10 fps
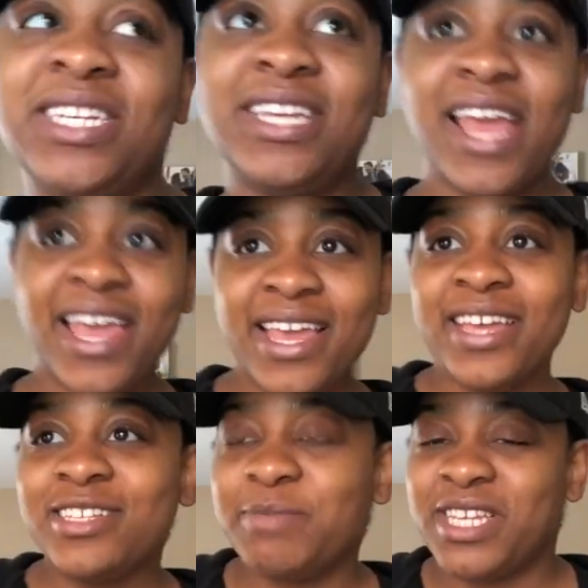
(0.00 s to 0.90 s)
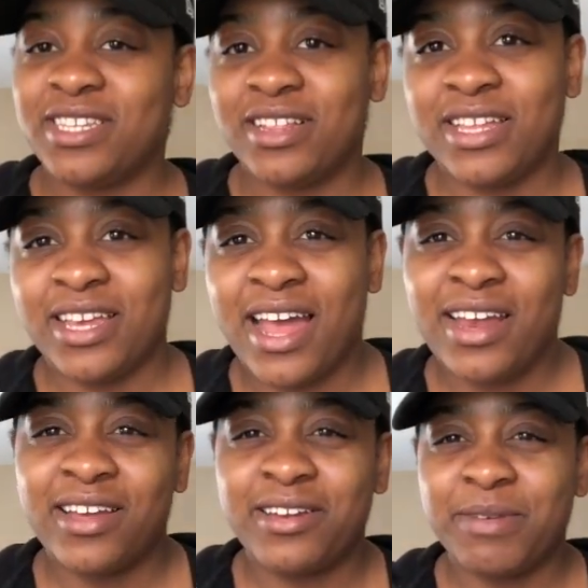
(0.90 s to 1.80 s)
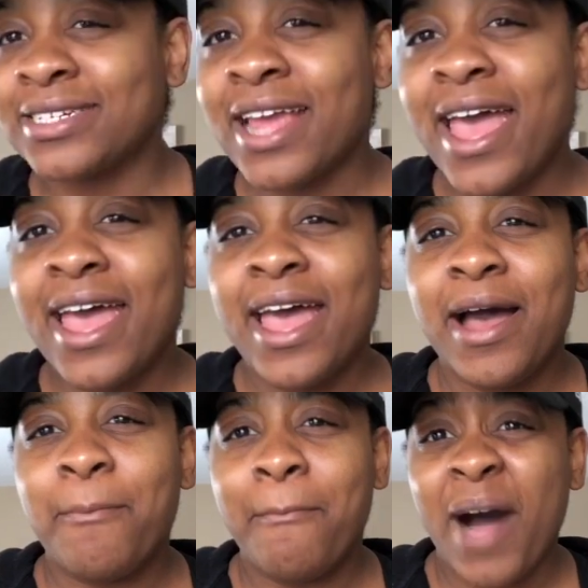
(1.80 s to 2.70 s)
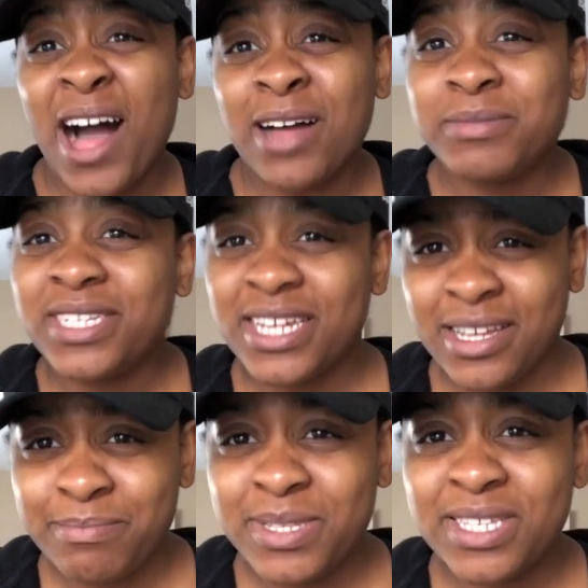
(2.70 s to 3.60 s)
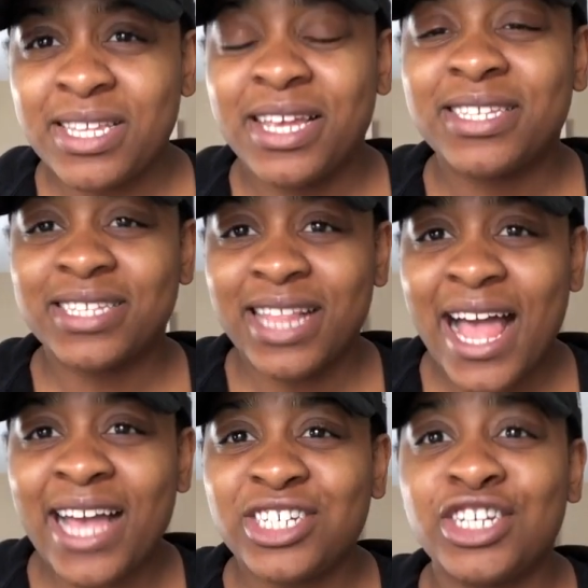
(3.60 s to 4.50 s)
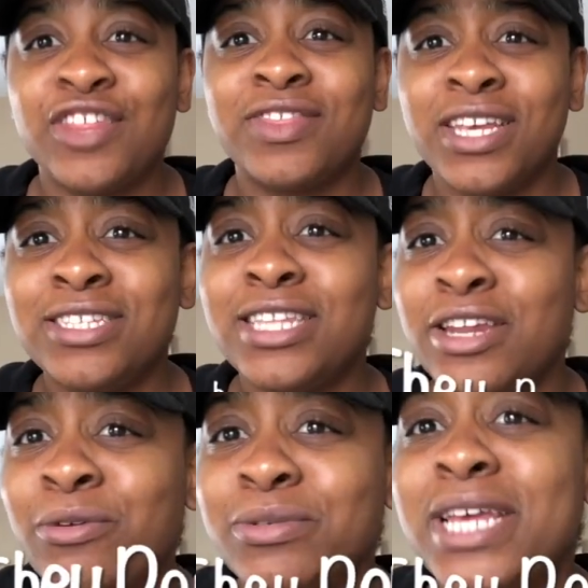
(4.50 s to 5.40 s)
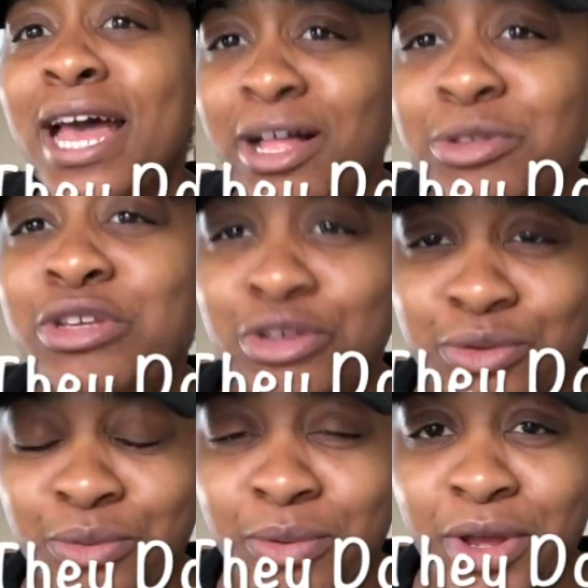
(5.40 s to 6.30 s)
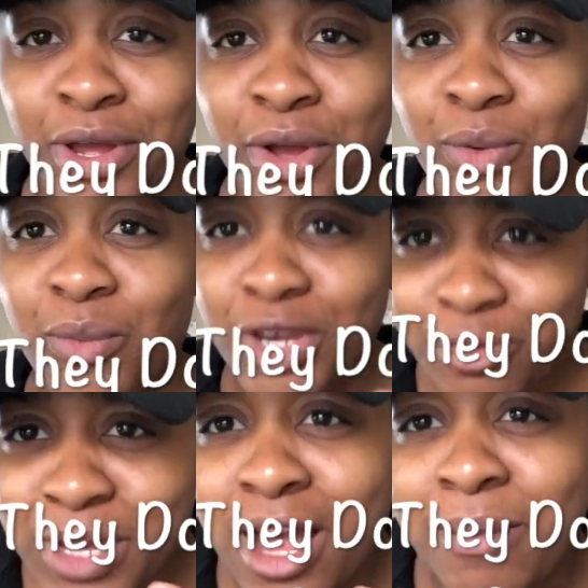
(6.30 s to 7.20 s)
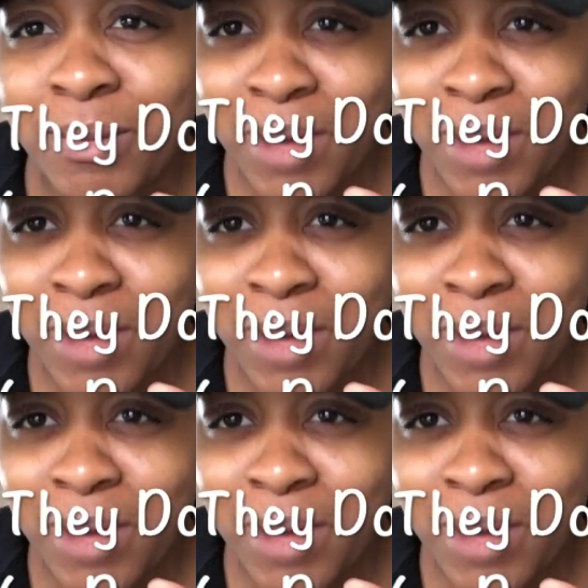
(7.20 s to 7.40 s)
Today is basically kind of going to be mom tips slash things they don't tell you when you become a